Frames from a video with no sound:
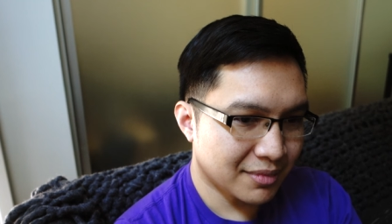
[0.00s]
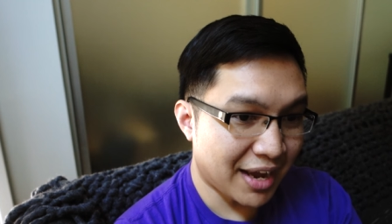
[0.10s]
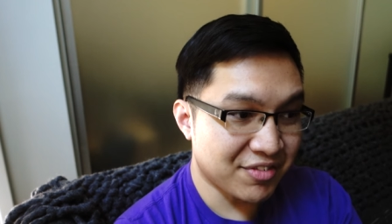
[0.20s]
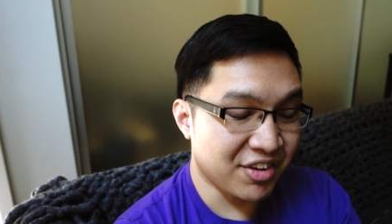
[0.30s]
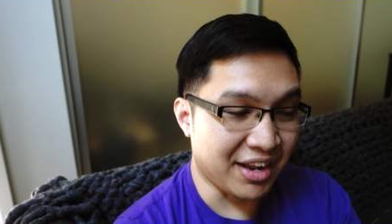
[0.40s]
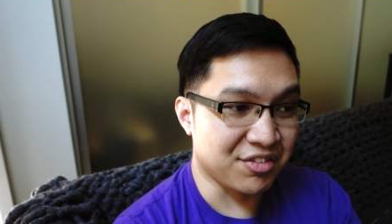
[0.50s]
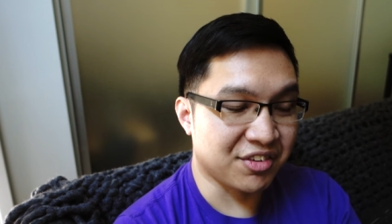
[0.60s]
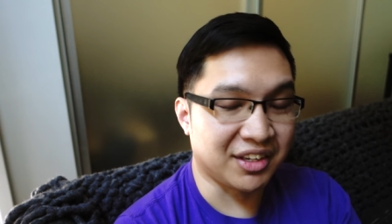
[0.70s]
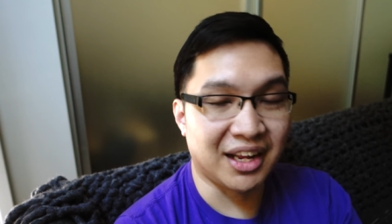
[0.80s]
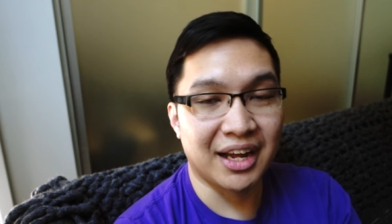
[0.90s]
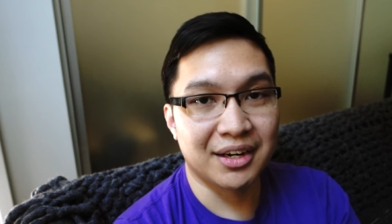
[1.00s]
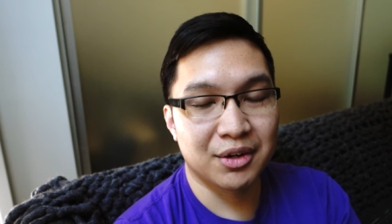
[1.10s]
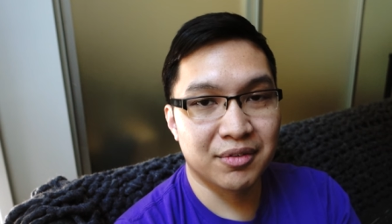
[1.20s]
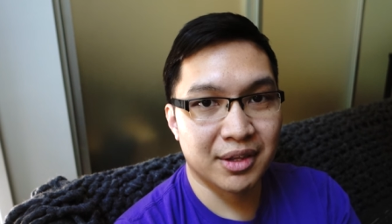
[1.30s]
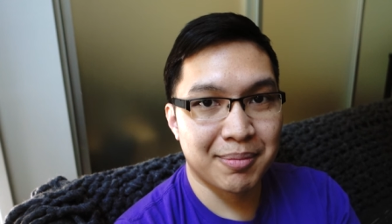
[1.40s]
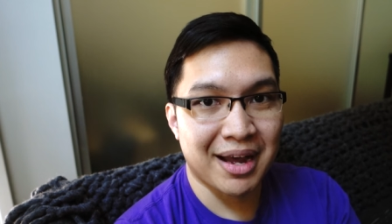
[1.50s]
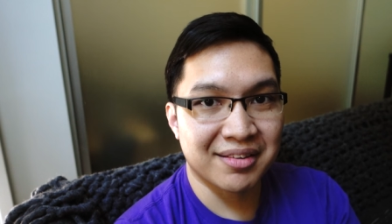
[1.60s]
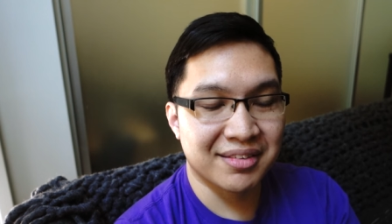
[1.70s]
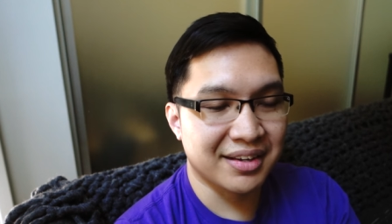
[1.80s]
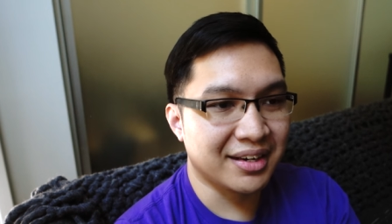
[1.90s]
I've changed a lot over the
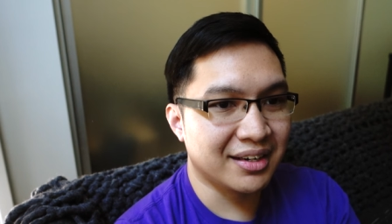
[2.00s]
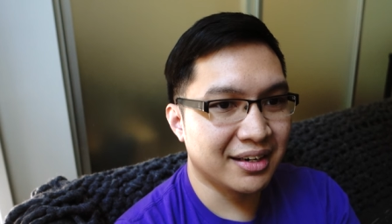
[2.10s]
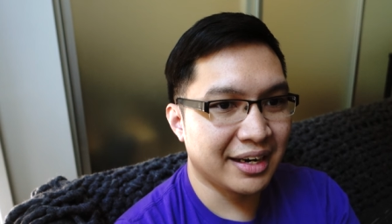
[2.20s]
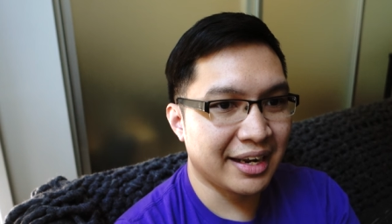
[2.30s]
past year,